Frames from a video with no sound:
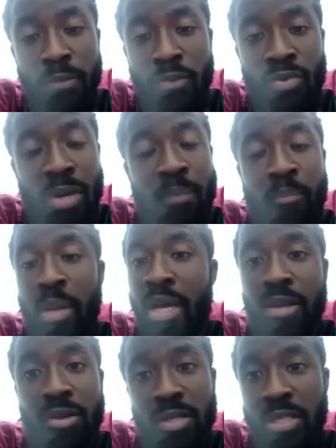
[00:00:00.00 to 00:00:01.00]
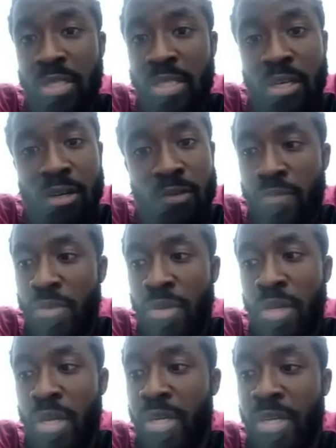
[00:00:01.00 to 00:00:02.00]
to apply mm-hmm. yourself, mm-hmm.
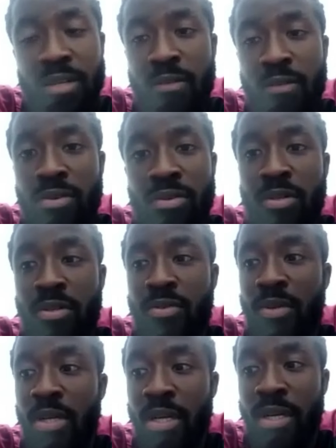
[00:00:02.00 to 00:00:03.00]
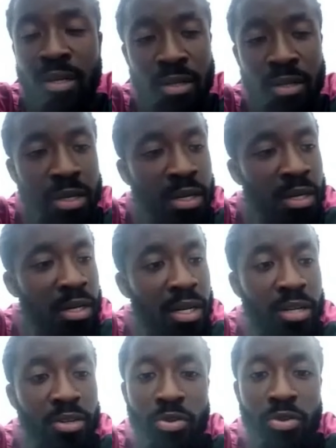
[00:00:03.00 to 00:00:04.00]
learn anything you need to learn
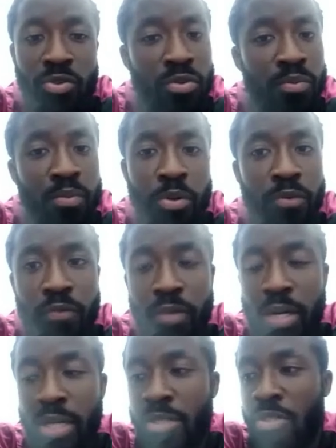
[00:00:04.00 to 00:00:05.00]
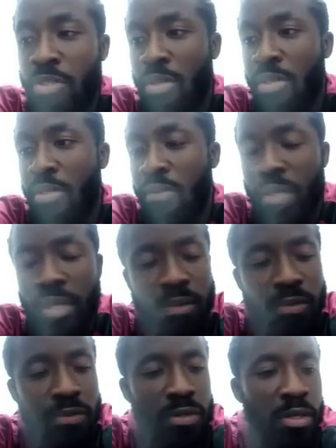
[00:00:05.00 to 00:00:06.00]
let YouTube be your friend. Study
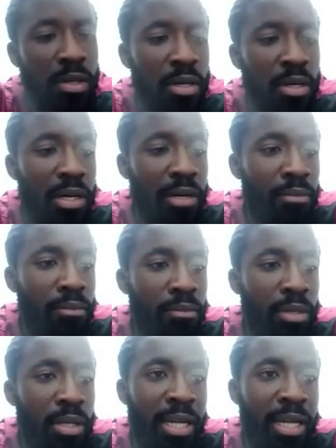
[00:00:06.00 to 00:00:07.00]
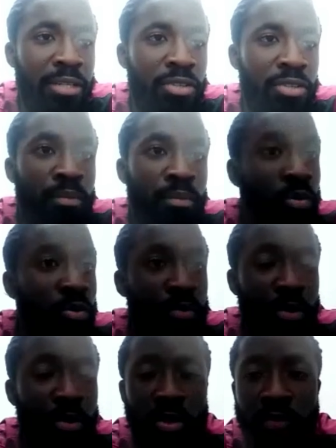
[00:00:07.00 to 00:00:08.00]
things. Um, let your
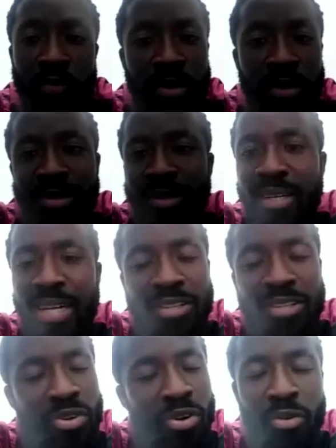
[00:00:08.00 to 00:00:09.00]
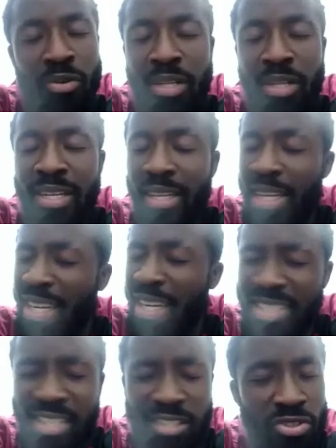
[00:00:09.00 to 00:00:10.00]
books be your friend. Get all the
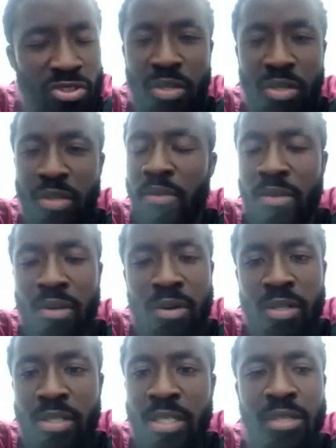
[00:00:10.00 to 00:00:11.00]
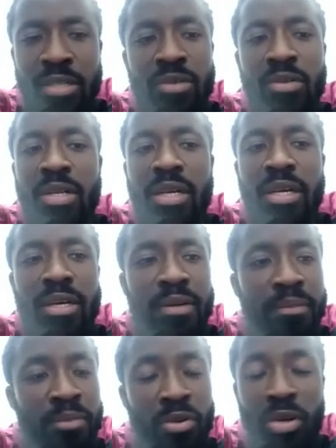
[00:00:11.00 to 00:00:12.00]
necessary theoretical
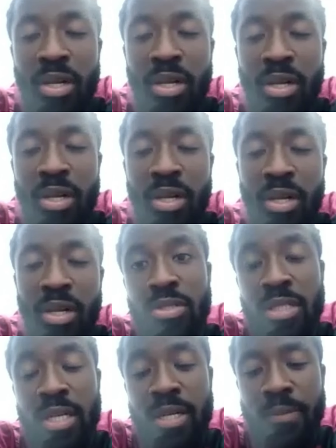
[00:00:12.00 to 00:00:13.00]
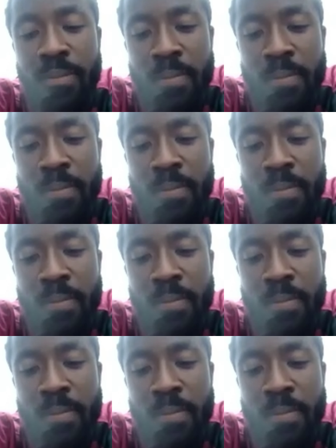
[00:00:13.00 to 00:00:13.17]
knowledge. You understand?